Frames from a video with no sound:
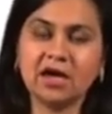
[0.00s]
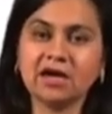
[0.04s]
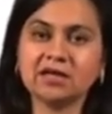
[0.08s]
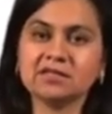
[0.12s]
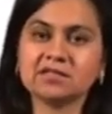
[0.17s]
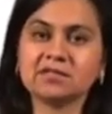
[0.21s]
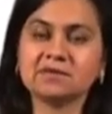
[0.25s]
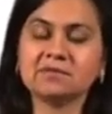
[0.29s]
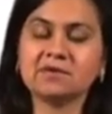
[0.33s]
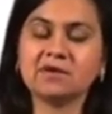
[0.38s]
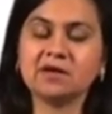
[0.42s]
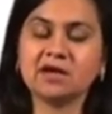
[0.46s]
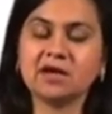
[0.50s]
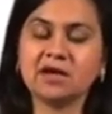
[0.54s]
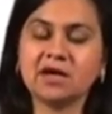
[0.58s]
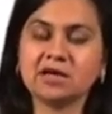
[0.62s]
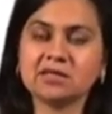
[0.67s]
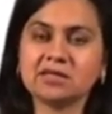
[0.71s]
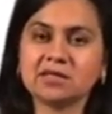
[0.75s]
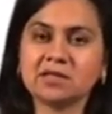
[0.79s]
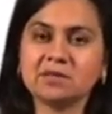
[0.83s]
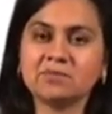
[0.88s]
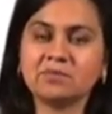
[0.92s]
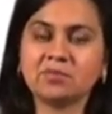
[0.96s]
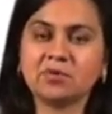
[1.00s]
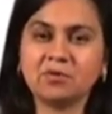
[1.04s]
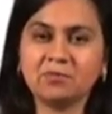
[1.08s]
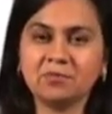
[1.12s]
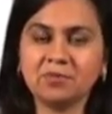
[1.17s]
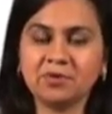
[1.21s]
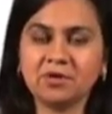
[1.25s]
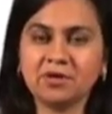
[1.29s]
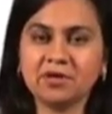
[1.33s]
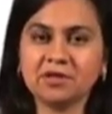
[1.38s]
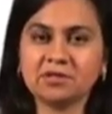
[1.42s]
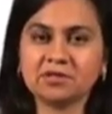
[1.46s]
as an
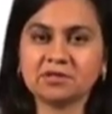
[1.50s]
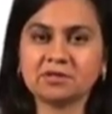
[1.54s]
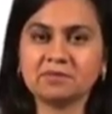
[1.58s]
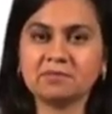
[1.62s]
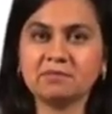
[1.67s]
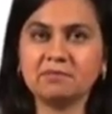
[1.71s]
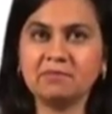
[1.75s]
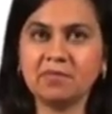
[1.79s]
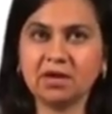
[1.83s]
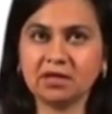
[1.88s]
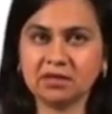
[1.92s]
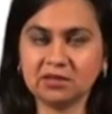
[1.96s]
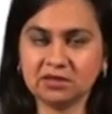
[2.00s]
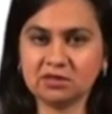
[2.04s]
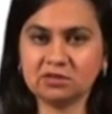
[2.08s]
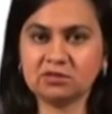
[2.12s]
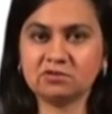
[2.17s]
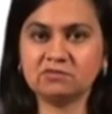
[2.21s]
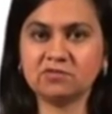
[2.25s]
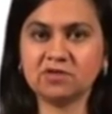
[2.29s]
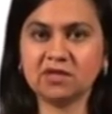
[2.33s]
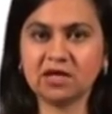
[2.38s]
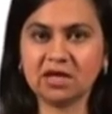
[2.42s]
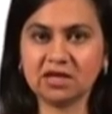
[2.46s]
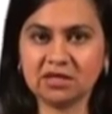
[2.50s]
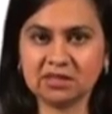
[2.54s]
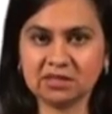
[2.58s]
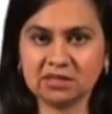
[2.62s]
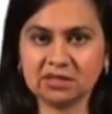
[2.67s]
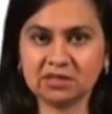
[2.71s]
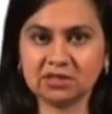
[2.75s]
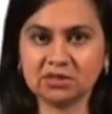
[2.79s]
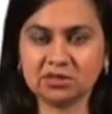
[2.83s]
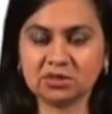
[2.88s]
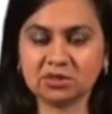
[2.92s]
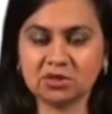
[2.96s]
appropriate method of
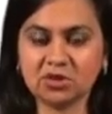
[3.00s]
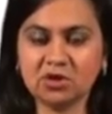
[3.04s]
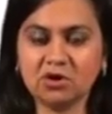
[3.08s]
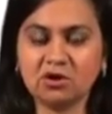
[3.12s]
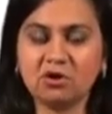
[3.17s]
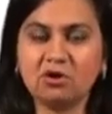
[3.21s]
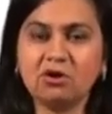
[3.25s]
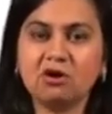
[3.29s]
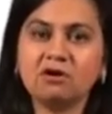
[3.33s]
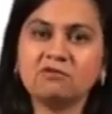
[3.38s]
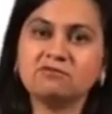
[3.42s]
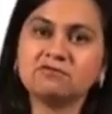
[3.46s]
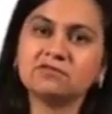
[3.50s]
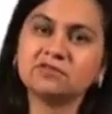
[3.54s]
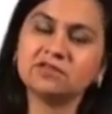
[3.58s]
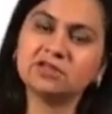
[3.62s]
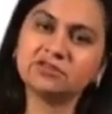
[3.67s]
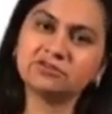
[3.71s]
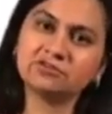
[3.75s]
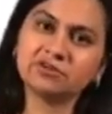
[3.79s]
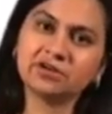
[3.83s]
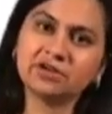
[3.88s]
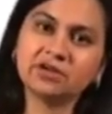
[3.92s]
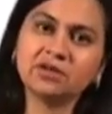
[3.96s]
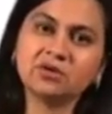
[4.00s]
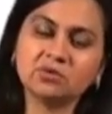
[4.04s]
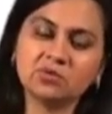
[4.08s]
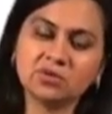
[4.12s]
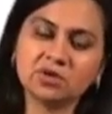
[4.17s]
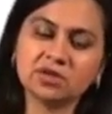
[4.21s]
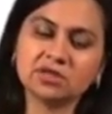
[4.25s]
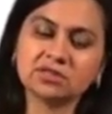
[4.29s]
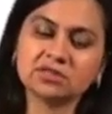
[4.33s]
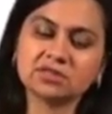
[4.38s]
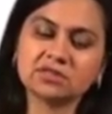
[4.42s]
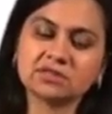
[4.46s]
analysis of literary
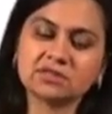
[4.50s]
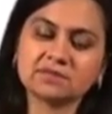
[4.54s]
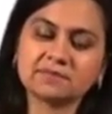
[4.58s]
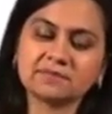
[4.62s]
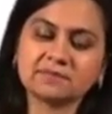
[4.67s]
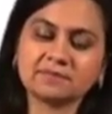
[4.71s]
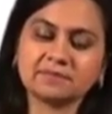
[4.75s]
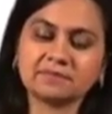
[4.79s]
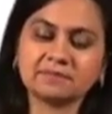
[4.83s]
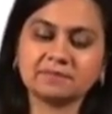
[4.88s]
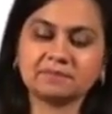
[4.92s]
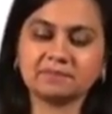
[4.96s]
works.